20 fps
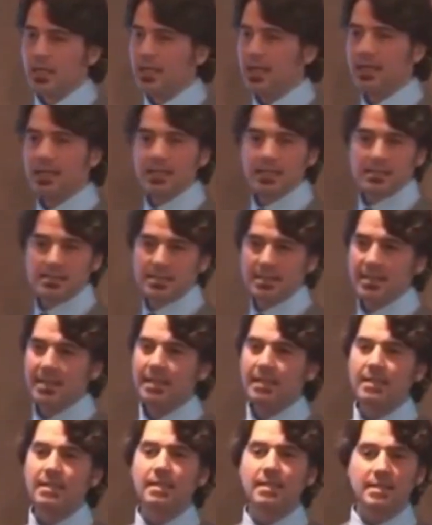I need to
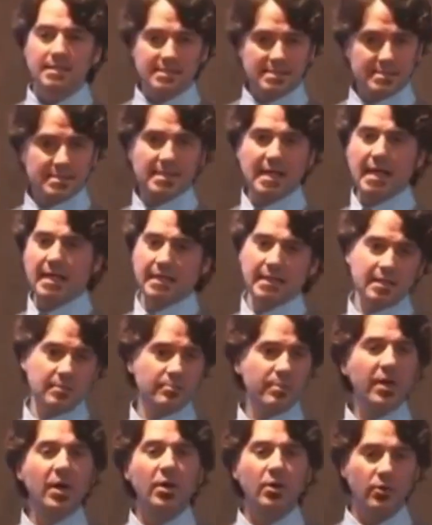eat
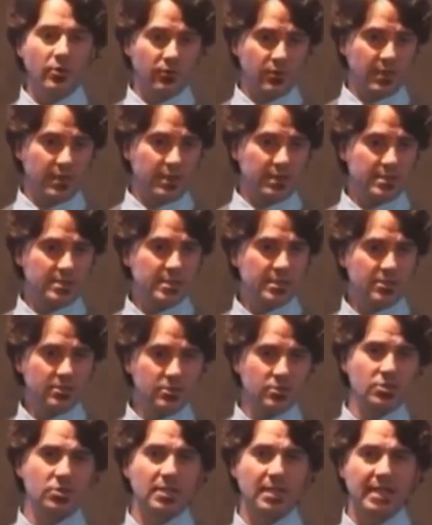solid bone to
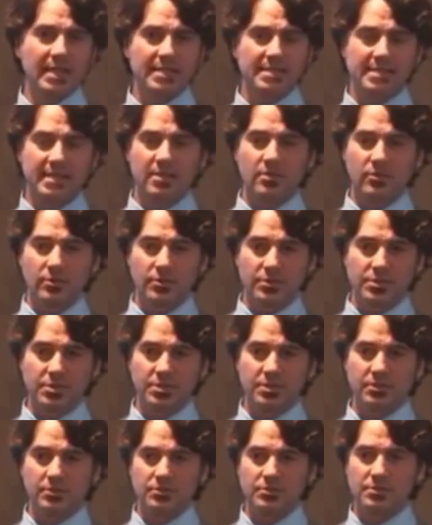neutralize that orange
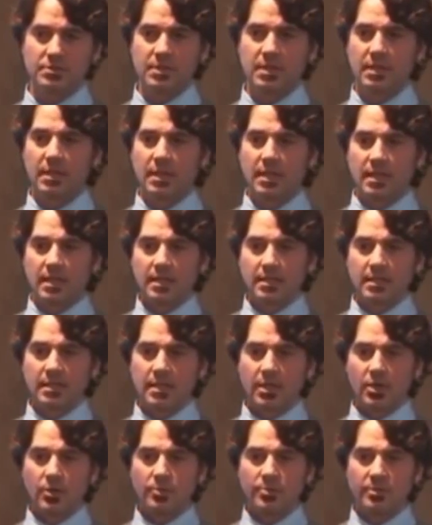juice.
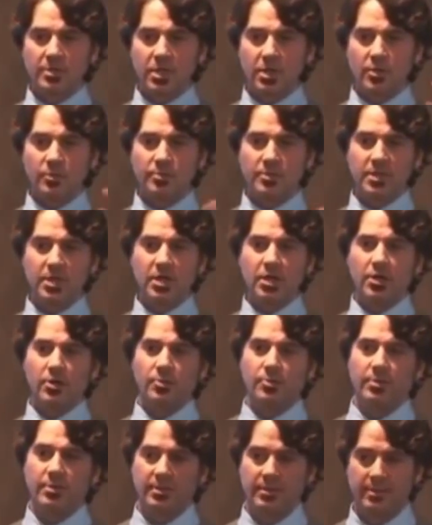Gulp, gulp,
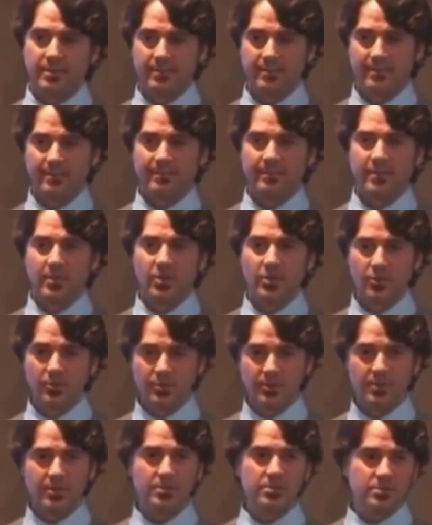gulp.
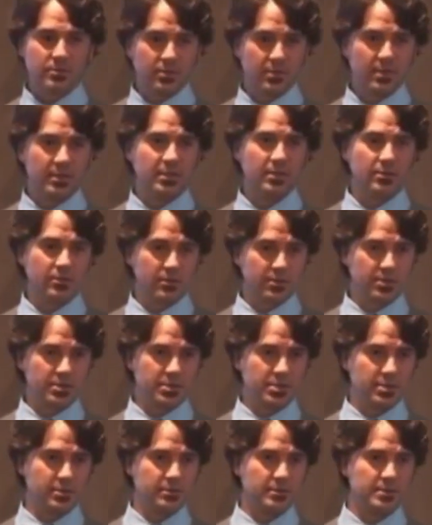Hope you enjoyed the
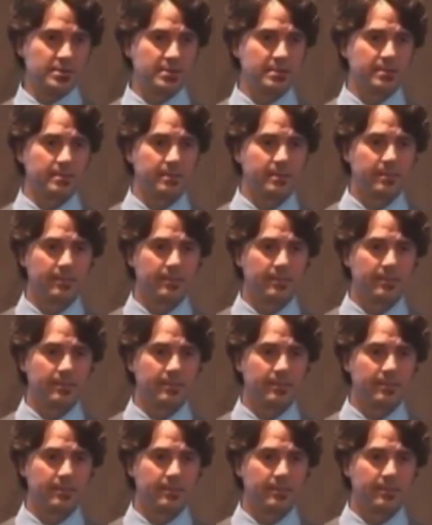orange juice.